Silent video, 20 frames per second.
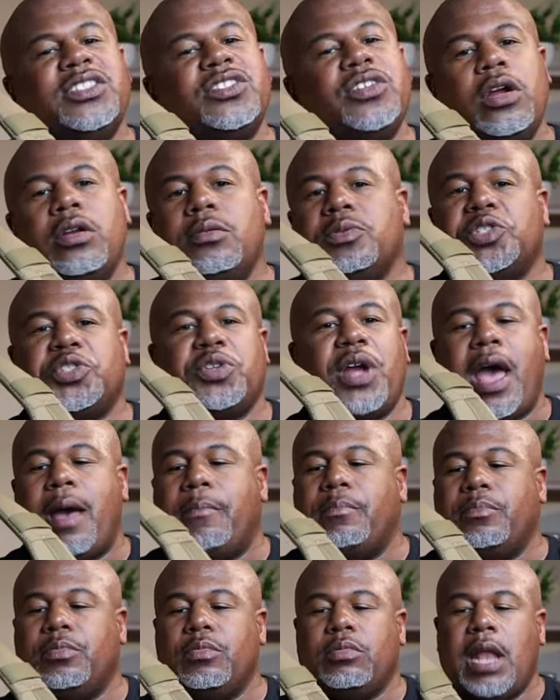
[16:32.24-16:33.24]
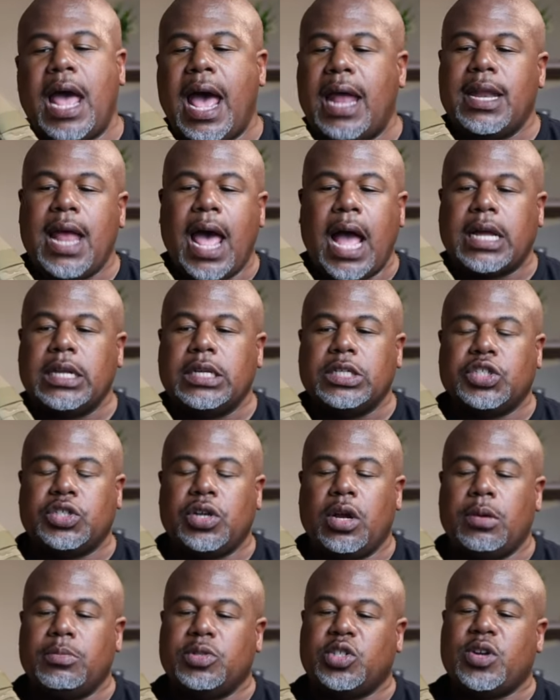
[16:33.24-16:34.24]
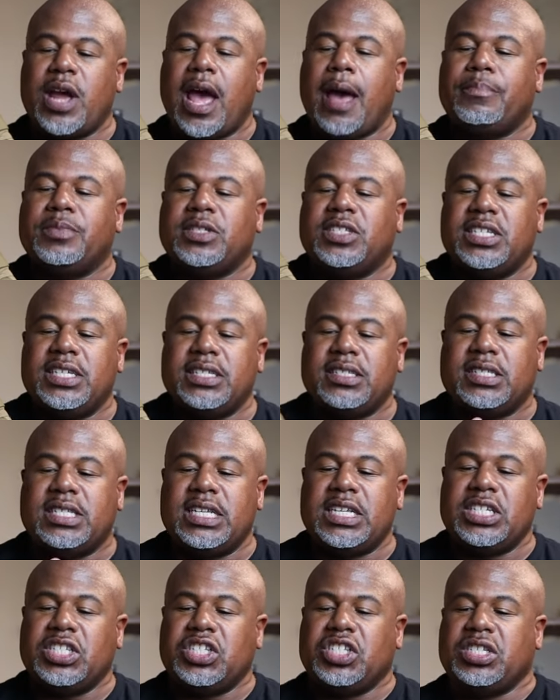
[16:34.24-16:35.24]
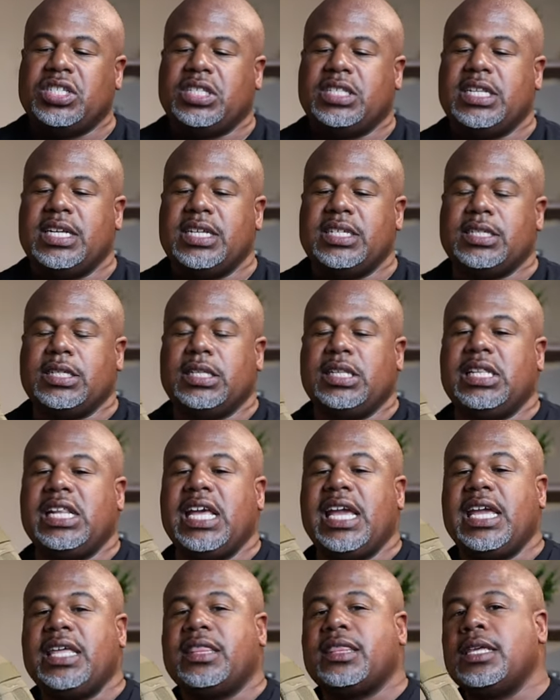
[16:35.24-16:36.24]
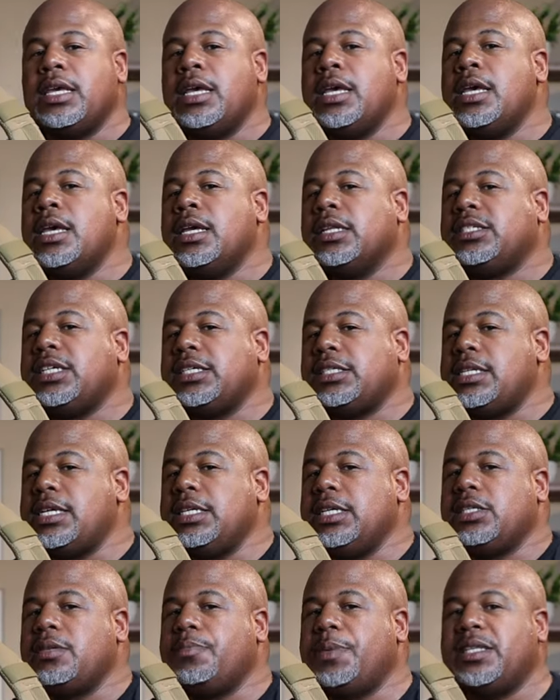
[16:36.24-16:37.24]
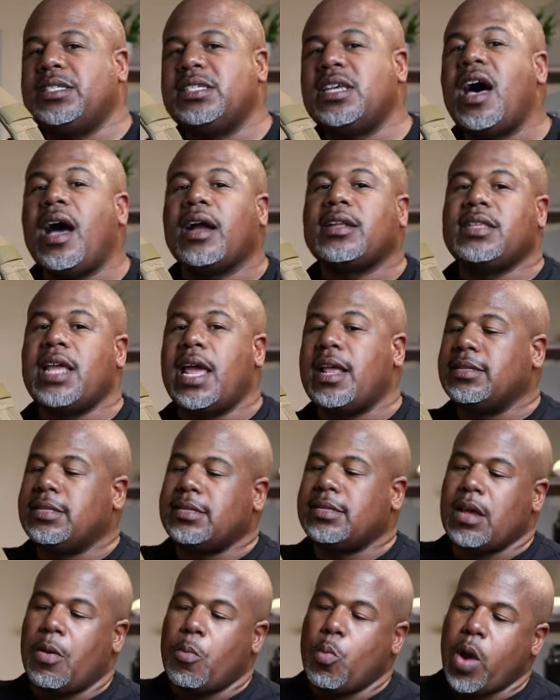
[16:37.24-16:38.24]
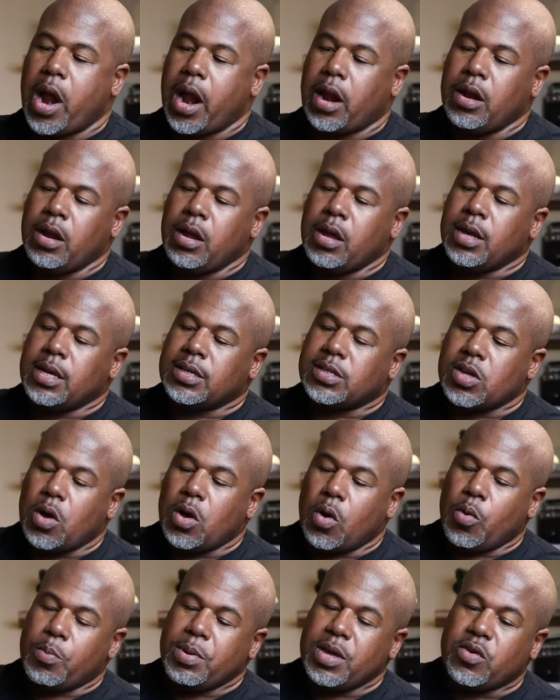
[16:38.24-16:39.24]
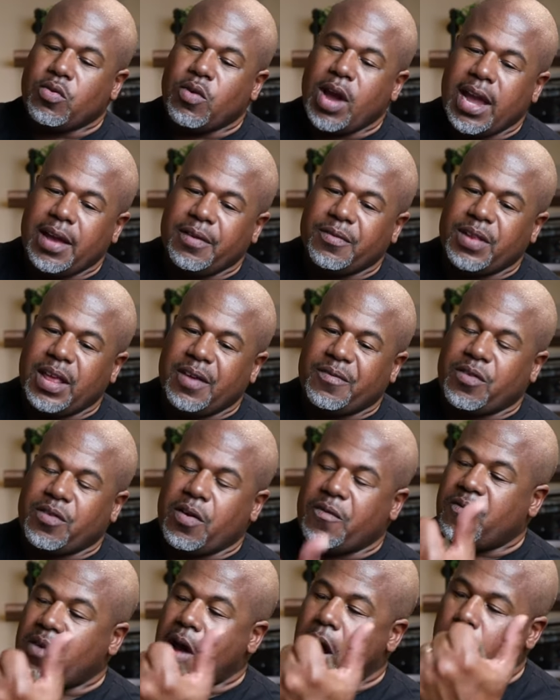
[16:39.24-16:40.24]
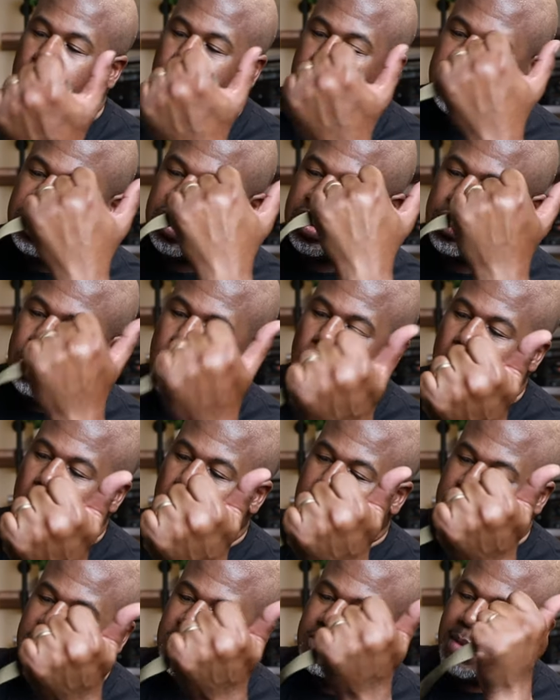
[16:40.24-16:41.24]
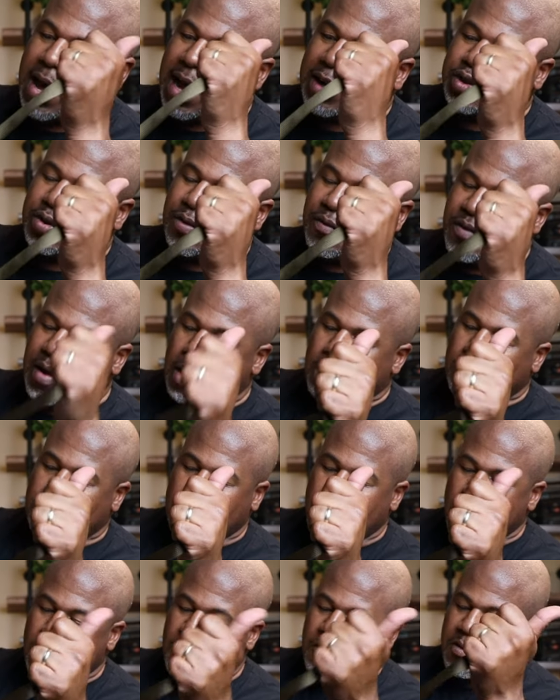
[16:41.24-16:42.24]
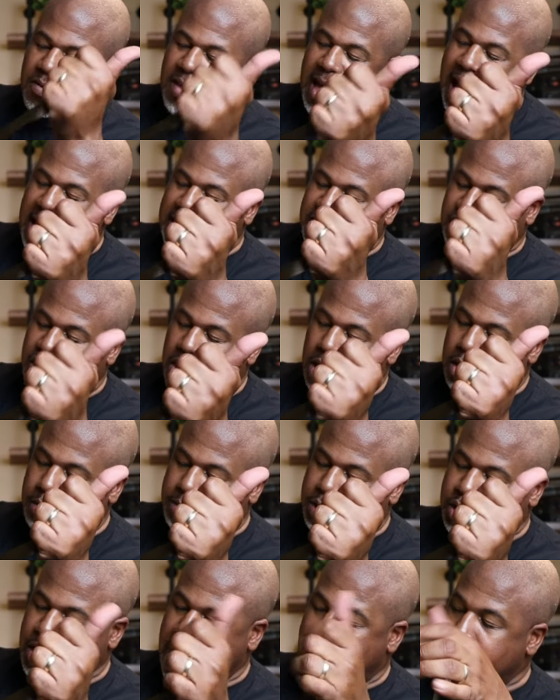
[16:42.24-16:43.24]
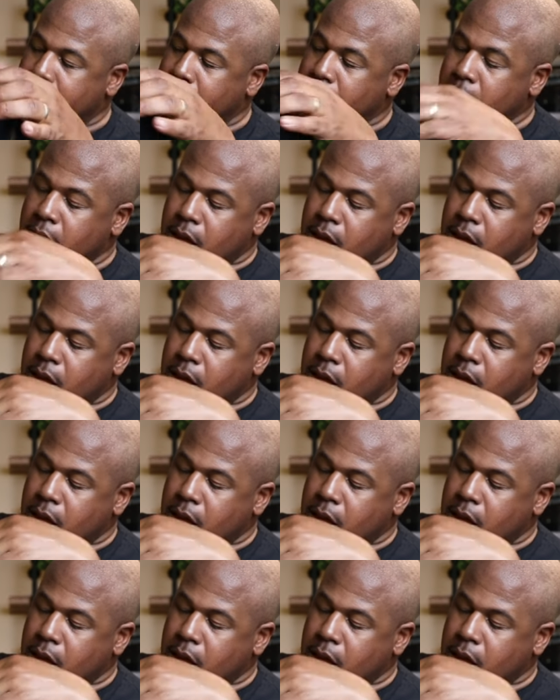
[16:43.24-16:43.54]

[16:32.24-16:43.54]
sternum strap, not knocking the sternum strap, just this, this length just needs to be tucked in somewhere. So it'd be great if Kifaru would just throw on some extra Velcro for that sternum strap.